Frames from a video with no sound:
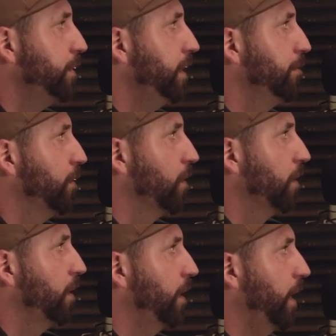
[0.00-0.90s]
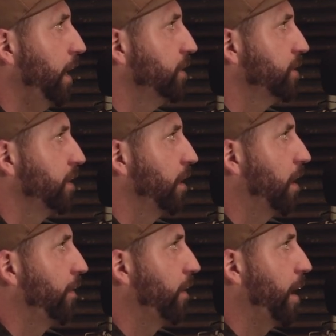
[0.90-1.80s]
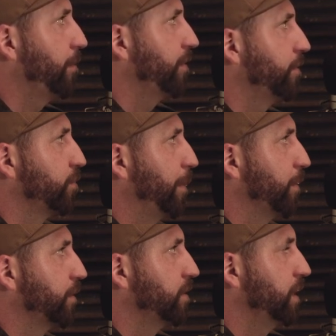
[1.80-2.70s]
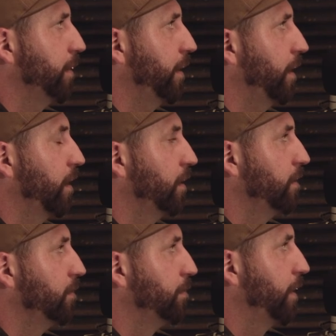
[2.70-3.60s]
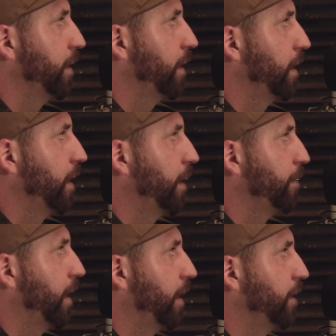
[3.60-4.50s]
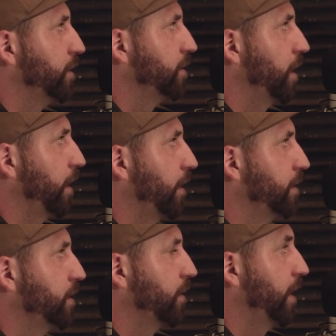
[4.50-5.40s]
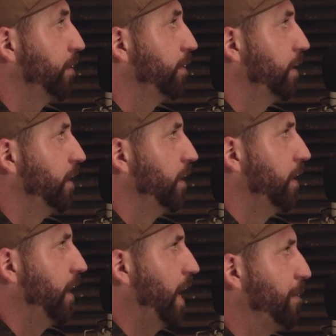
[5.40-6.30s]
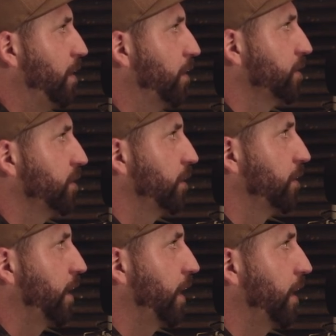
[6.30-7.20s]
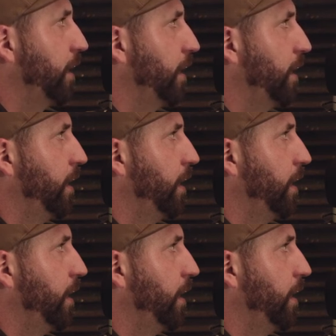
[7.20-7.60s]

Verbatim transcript: be more engaged in other avenues for people to see my art, but I'm kind of just stuck on Instagram. I'm also like,